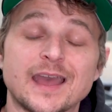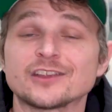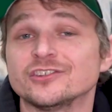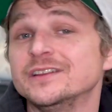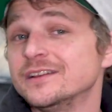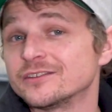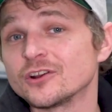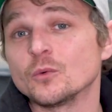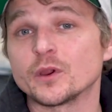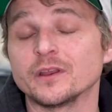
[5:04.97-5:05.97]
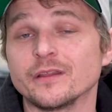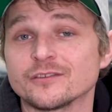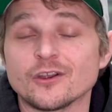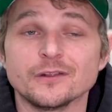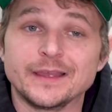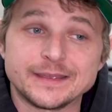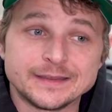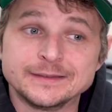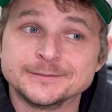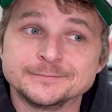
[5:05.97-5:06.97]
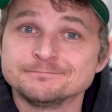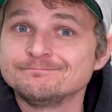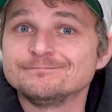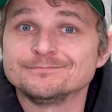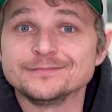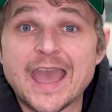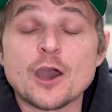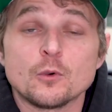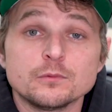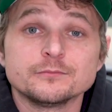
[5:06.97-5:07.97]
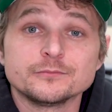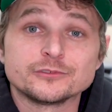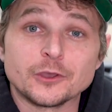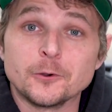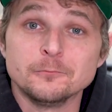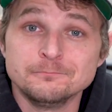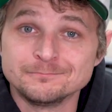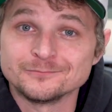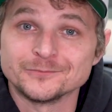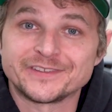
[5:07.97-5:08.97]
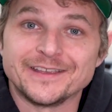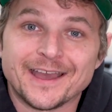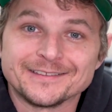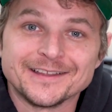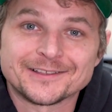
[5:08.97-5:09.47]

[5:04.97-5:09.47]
actually need to start working on this car like now. So see you guys